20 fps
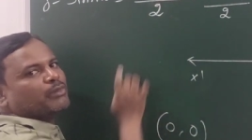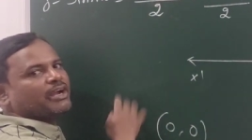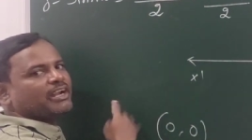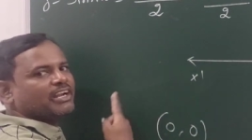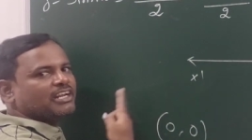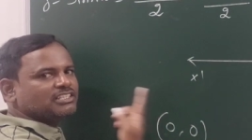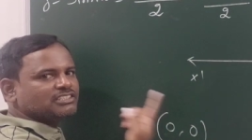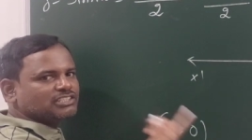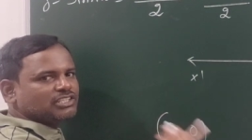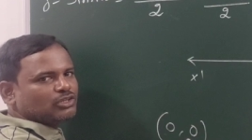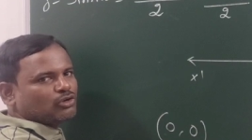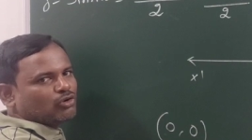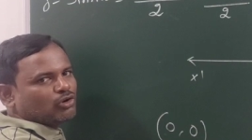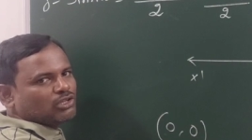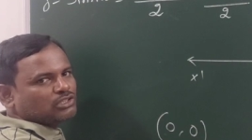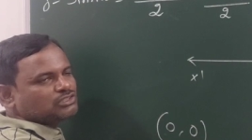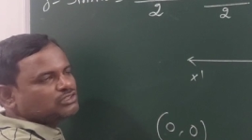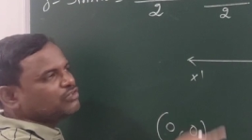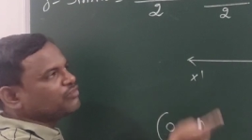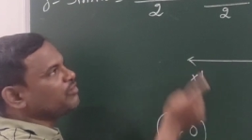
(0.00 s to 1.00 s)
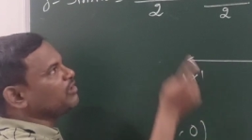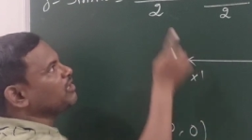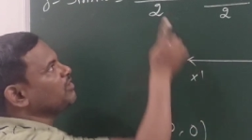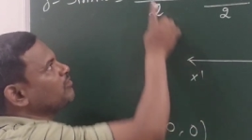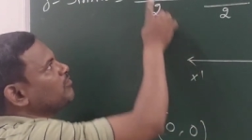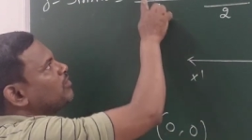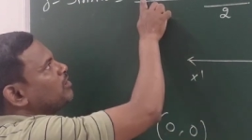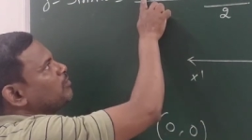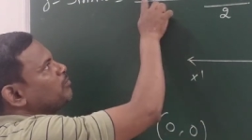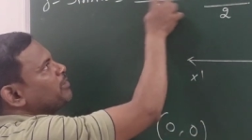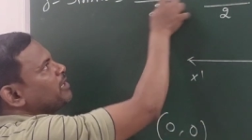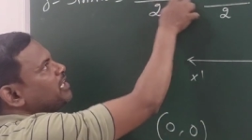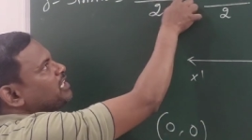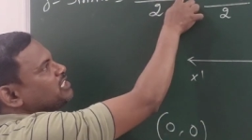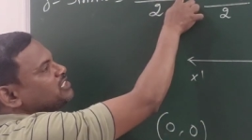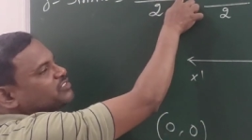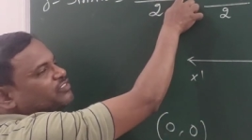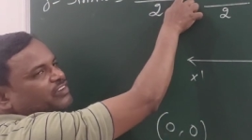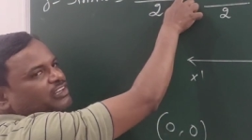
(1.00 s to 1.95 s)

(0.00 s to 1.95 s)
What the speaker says: minus 0 also 1, 1 minus